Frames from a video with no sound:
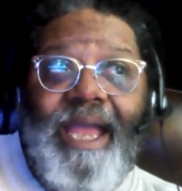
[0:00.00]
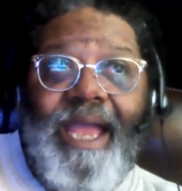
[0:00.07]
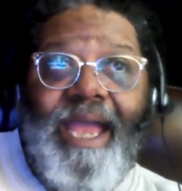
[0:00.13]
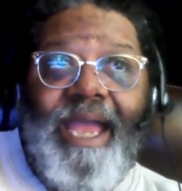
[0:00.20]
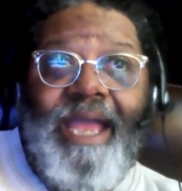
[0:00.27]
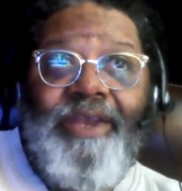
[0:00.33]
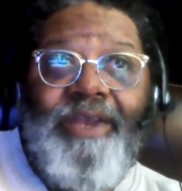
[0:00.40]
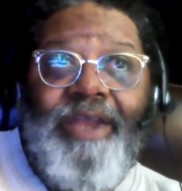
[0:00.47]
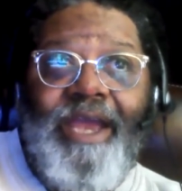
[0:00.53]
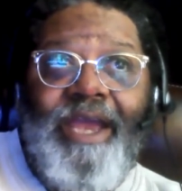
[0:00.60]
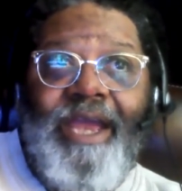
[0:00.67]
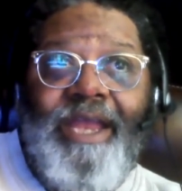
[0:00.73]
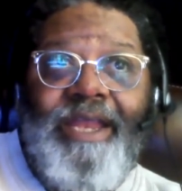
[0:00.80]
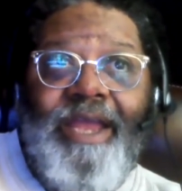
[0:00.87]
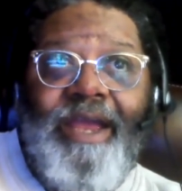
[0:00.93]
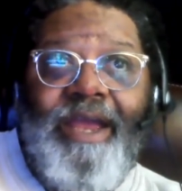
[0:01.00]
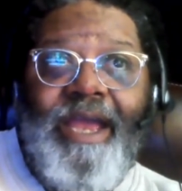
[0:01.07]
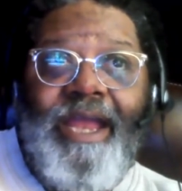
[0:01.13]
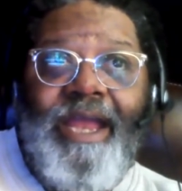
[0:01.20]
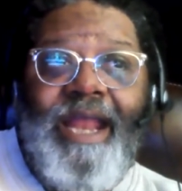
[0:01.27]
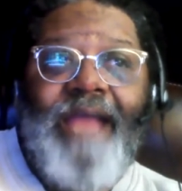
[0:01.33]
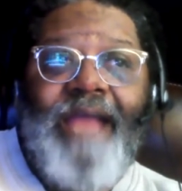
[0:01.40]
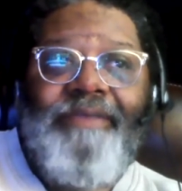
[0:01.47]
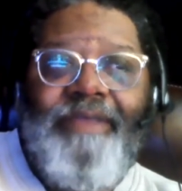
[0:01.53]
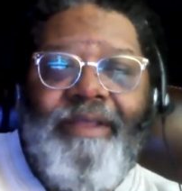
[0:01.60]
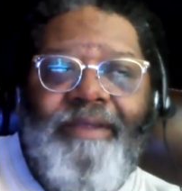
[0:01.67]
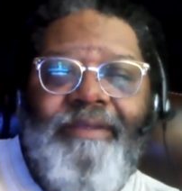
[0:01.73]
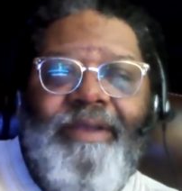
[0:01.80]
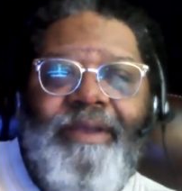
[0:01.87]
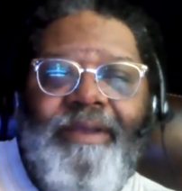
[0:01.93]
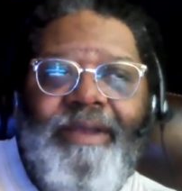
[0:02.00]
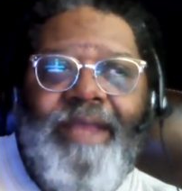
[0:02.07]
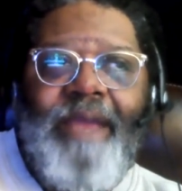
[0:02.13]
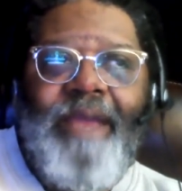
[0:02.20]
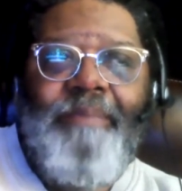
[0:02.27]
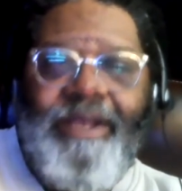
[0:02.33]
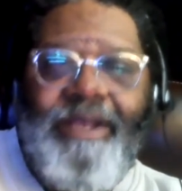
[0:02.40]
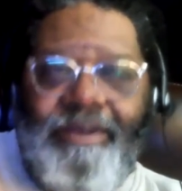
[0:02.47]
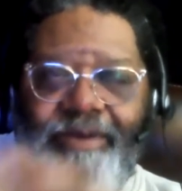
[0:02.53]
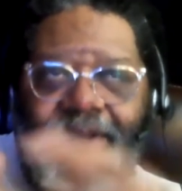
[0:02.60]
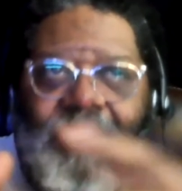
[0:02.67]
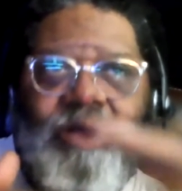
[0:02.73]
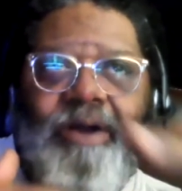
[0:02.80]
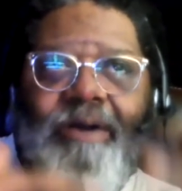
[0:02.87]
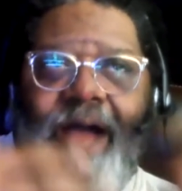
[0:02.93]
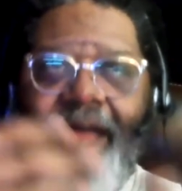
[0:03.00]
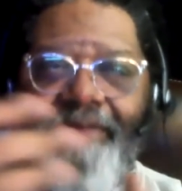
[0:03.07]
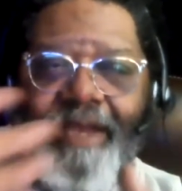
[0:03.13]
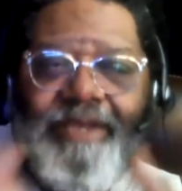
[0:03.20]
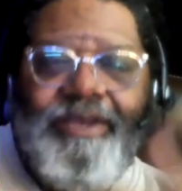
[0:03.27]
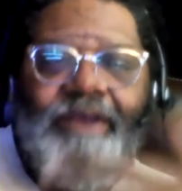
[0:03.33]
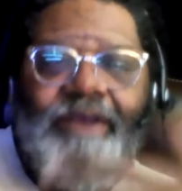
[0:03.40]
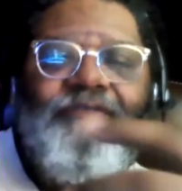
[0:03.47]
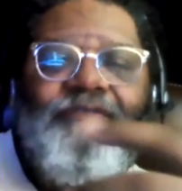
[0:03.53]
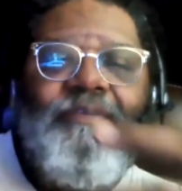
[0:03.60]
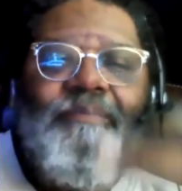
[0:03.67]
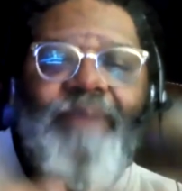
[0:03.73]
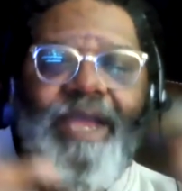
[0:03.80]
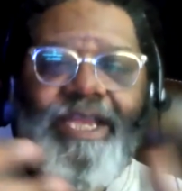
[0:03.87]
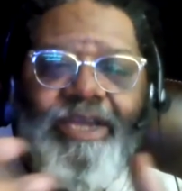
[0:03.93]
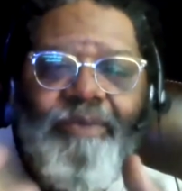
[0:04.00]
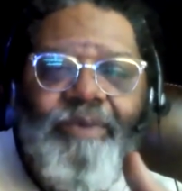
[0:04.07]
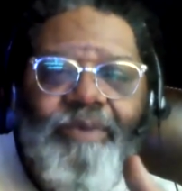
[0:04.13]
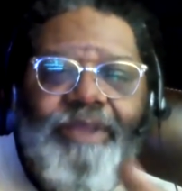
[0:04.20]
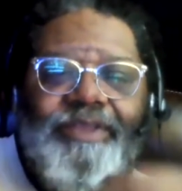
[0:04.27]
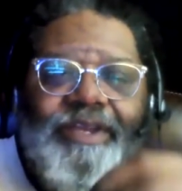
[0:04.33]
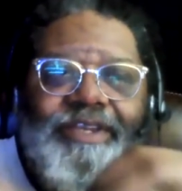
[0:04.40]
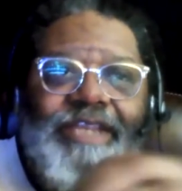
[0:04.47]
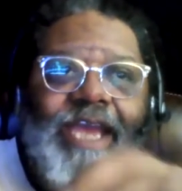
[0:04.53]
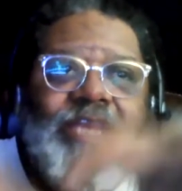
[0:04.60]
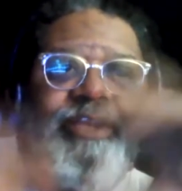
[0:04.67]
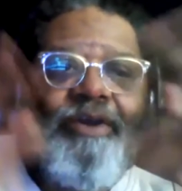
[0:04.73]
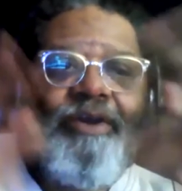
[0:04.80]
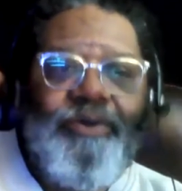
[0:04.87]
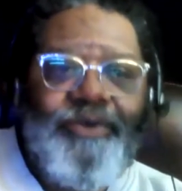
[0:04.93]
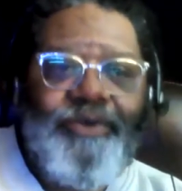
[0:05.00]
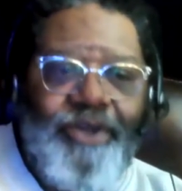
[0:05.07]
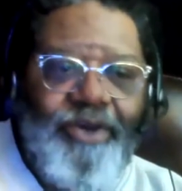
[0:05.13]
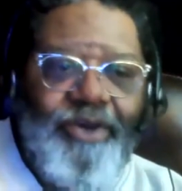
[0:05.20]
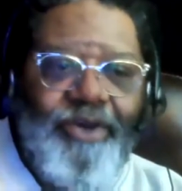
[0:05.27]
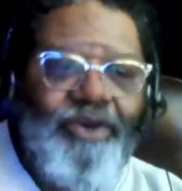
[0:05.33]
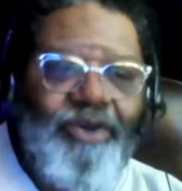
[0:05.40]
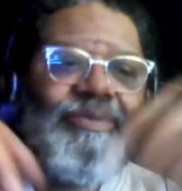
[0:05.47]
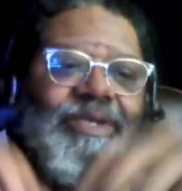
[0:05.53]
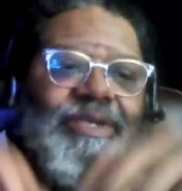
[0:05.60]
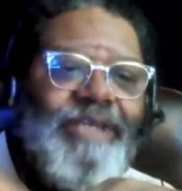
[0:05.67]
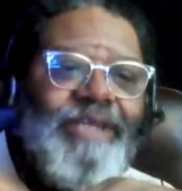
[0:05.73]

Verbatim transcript: and and and I and they've been, you know, I think they're familiar with the technical terms, and